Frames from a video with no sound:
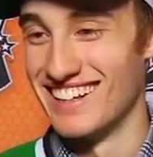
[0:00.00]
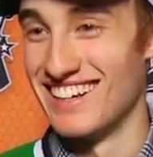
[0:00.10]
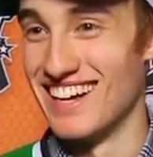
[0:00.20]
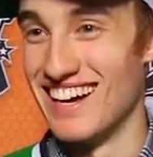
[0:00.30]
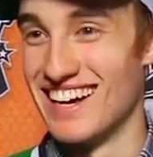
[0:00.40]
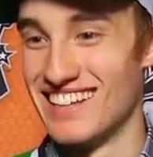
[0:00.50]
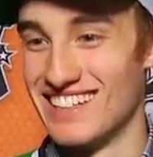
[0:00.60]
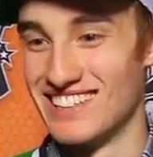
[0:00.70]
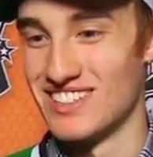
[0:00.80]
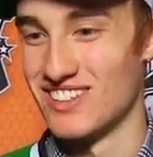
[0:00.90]
yeah.
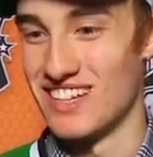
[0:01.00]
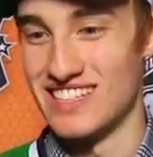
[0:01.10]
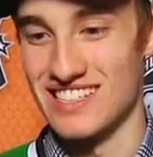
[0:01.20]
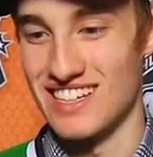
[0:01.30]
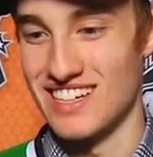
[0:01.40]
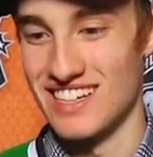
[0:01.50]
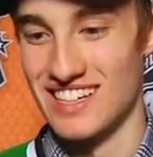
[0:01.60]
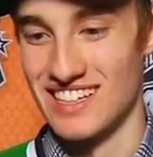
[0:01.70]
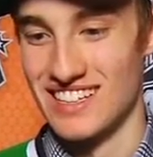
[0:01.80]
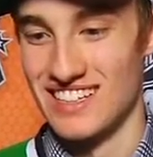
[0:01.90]
So that's uh,
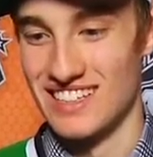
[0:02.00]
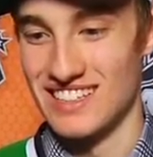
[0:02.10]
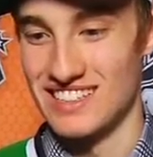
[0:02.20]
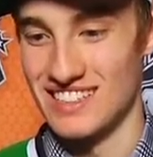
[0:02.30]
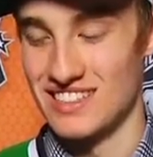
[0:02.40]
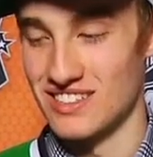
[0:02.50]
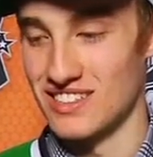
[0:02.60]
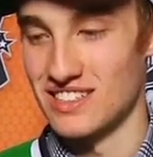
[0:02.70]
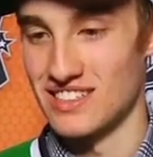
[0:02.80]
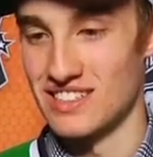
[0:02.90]
that's you know
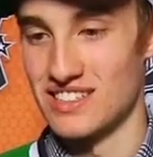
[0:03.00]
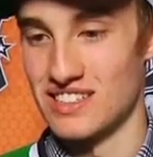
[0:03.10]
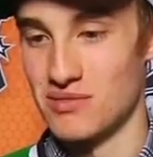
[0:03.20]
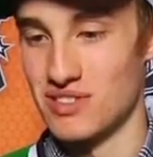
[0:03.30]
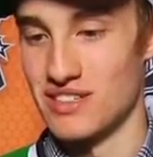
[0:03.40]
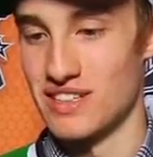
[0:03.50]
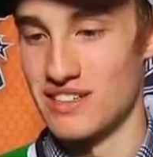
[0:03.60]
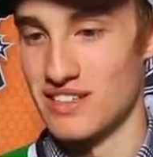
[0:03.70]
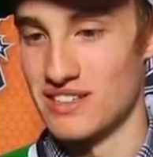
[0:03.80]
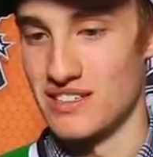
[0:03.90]
that's that's about it.
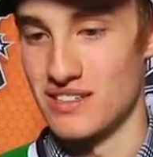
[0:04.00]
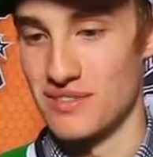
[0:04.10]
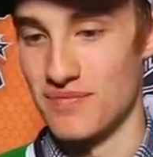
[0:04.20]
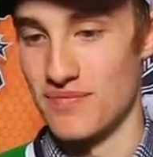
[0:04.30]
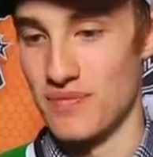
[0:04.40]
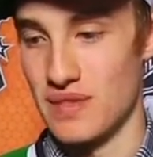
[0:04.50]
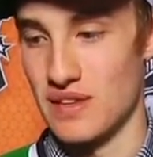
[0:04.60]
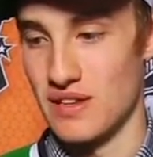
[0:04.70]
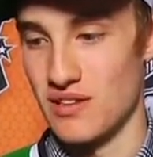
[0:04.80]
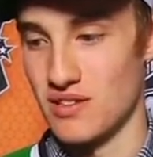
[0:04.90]
That's um,
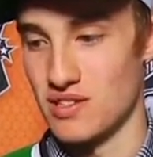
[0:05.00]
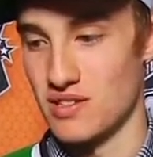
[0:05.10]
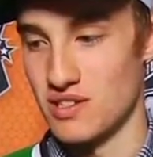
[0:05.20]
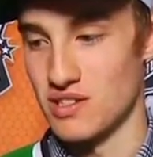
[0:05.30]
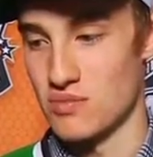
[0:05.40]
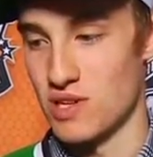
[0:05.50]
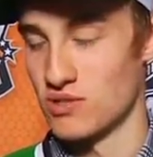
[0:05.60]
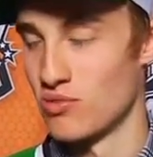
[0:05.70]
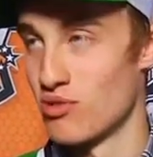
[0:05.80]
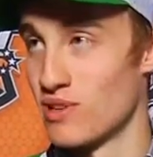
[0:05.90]
you know it's a it's a
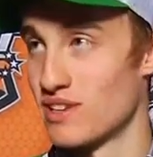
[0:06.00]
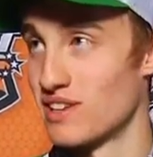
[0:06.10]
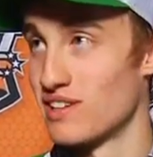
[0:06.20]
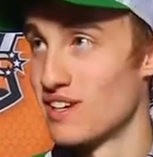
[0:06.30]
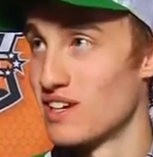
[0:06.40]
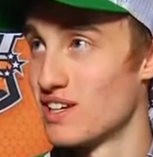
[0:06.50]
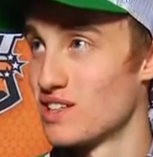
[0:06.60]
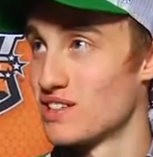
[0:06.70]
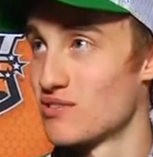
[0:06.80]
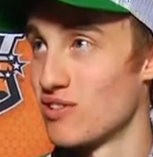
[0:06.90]
special moment and
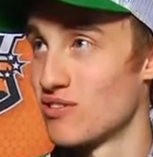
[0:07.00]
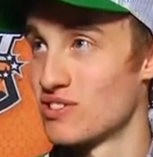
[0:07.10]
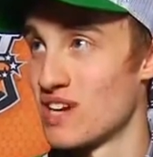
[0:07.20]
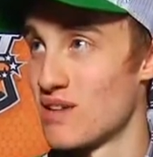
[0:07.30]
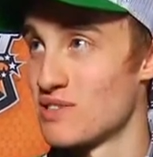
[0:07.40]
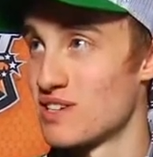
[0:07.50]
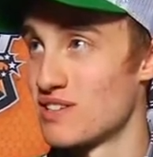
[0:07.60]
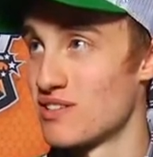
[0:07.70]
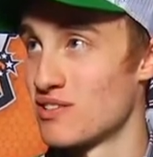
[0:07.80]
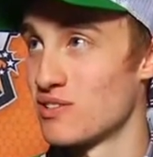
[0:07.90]
it's one of those times that
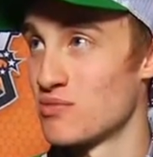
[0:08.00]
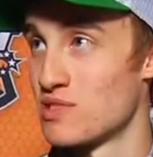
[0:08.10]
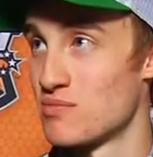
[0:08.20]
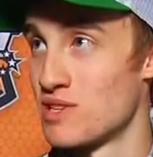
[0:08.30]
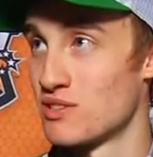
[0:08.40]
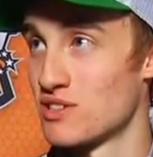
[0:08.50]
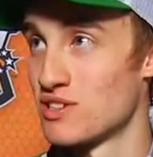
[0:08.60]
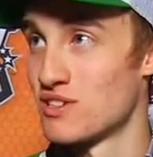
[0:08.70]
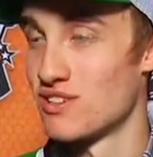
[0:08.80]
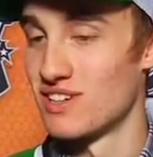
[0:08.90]
you're a little bit speechless.
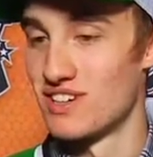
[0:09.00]
So